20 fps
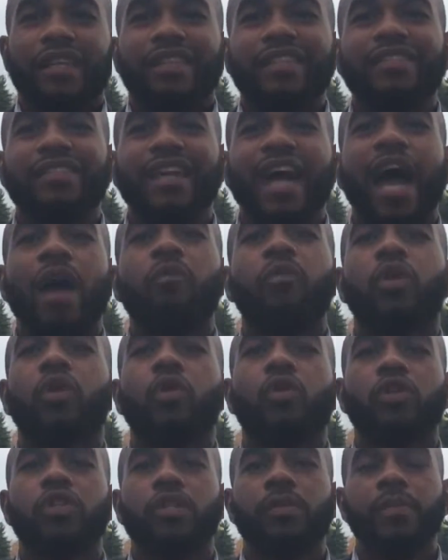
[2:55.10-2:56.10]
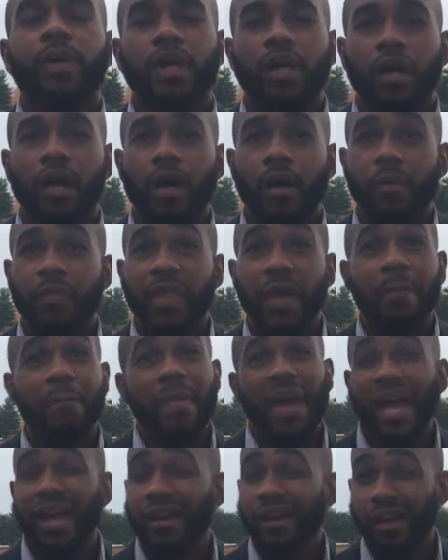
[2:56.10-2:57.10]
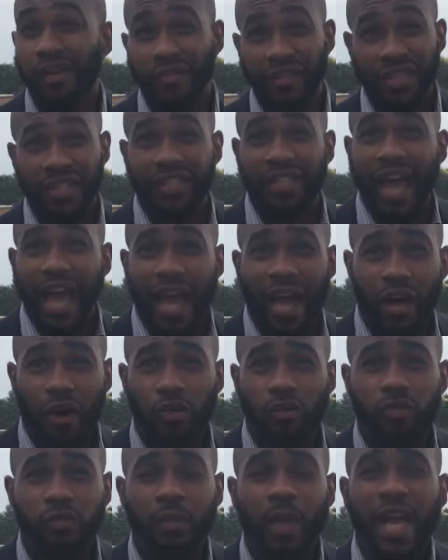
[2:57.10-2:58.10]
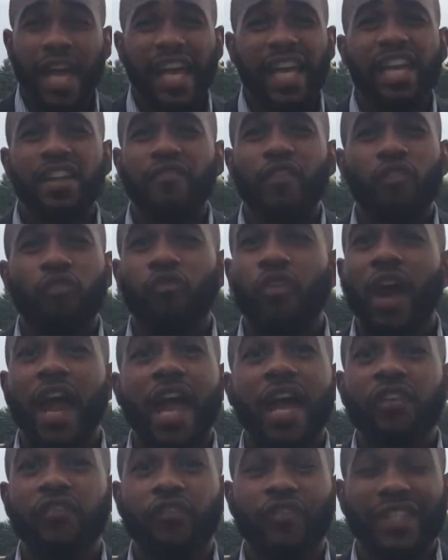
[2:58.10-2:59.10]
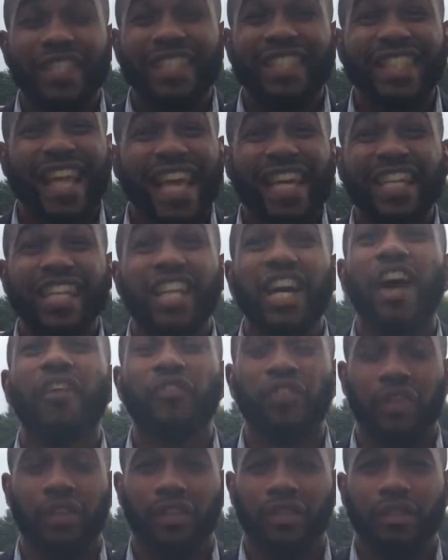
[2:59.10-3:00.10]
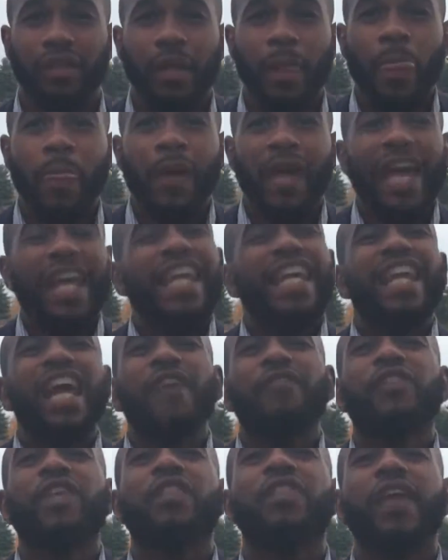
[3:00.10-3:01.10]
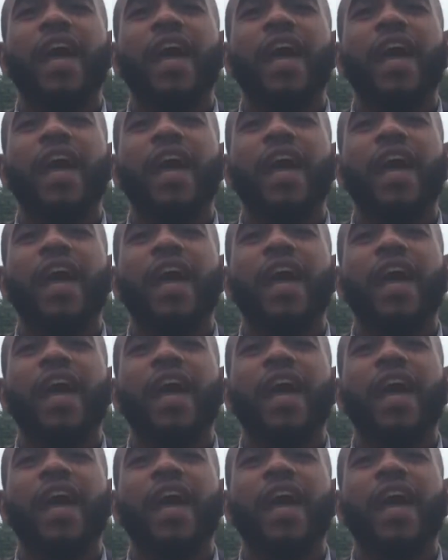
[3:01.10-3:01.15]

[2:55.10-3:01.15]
This guy went on to become the mayor of his town. He even ran for state governor. And then after